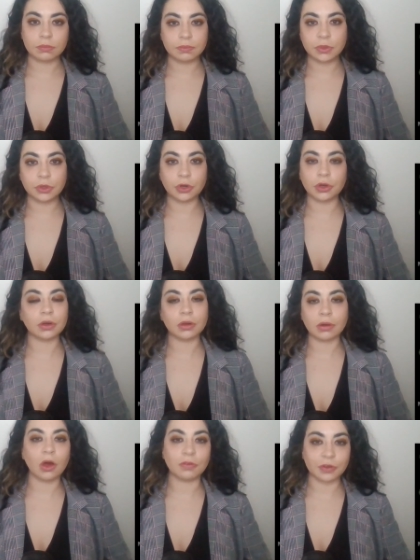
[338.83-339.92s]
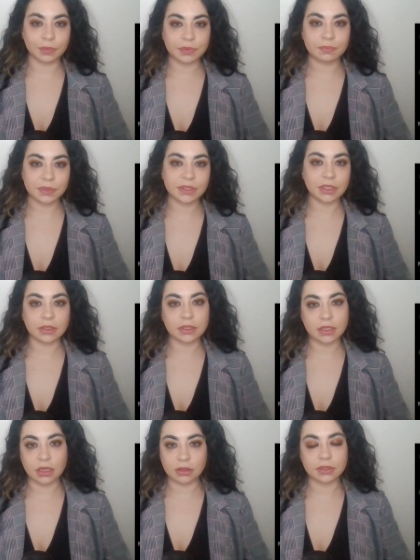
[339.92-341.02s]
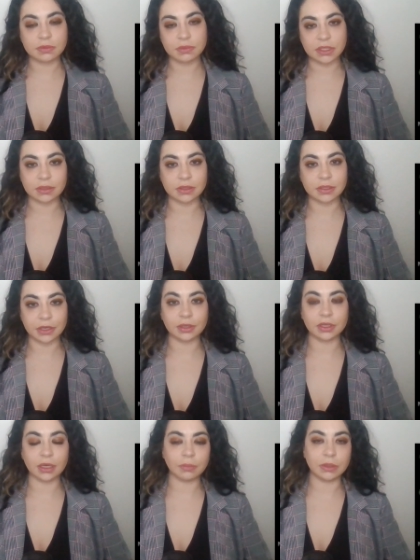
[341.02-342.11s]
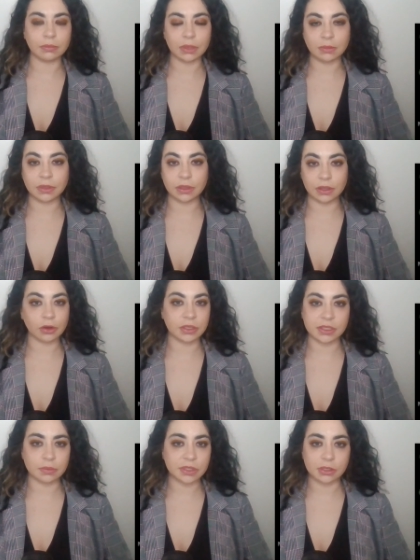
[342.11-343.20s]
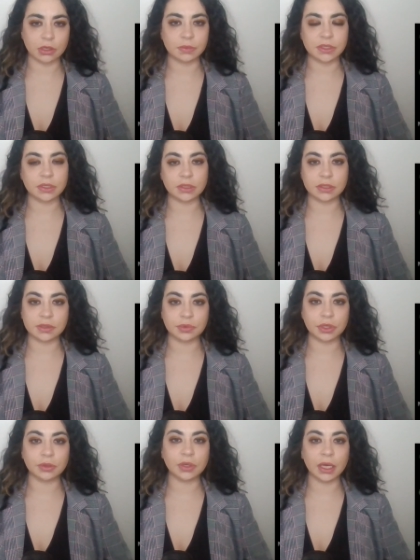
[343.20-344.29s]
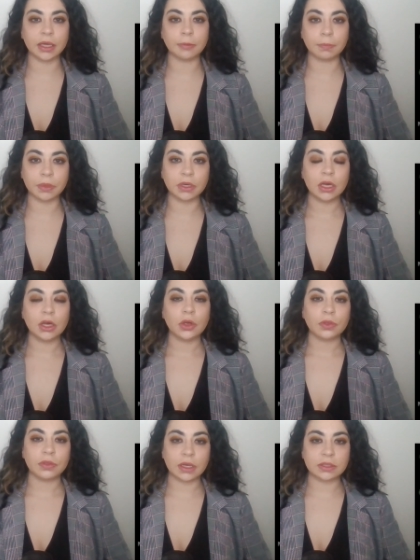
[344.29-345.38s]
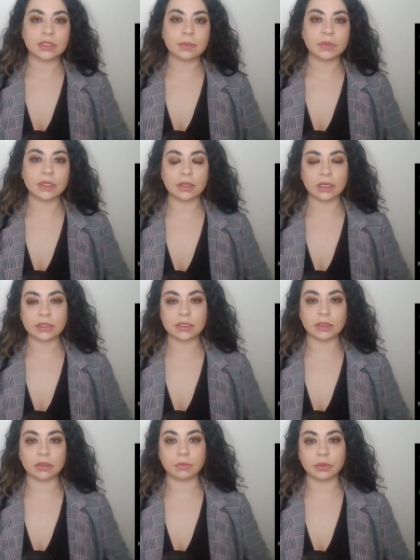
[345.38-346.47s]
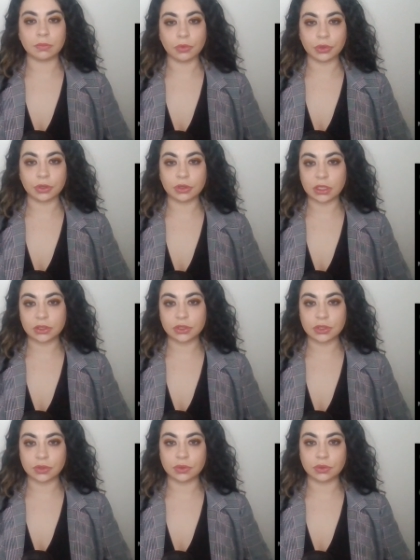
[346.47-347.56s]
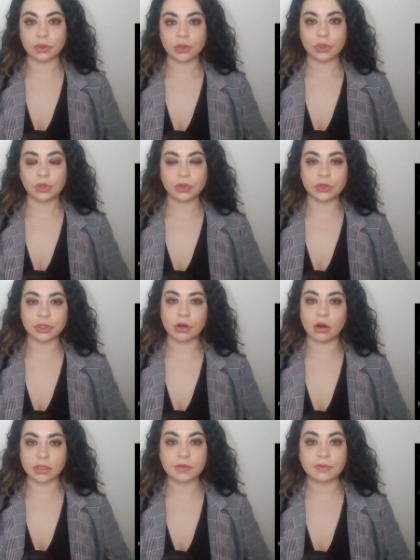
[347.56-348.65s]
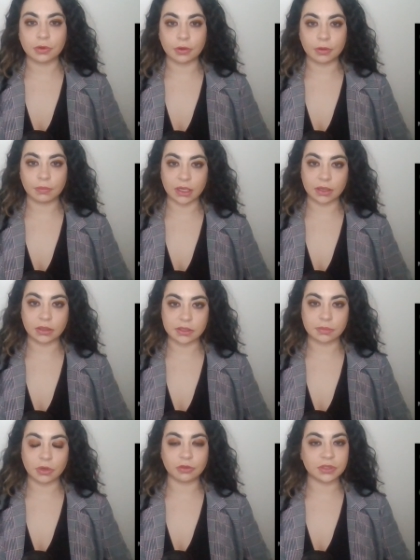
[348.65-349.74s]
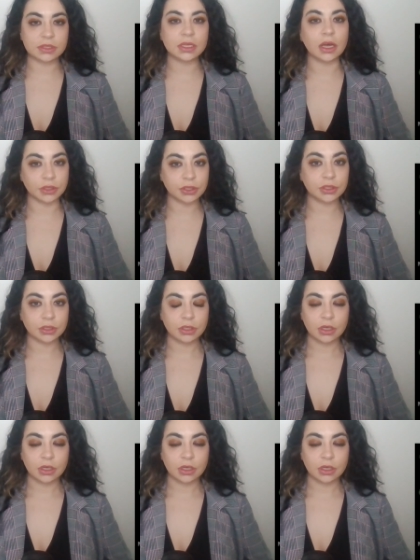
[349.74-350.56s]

you're not going to cough up skin cells necessarily. I mean, maybe there are some circumstances where you can, but that's something that's a little bit more unique to the transfer mechanism of touch.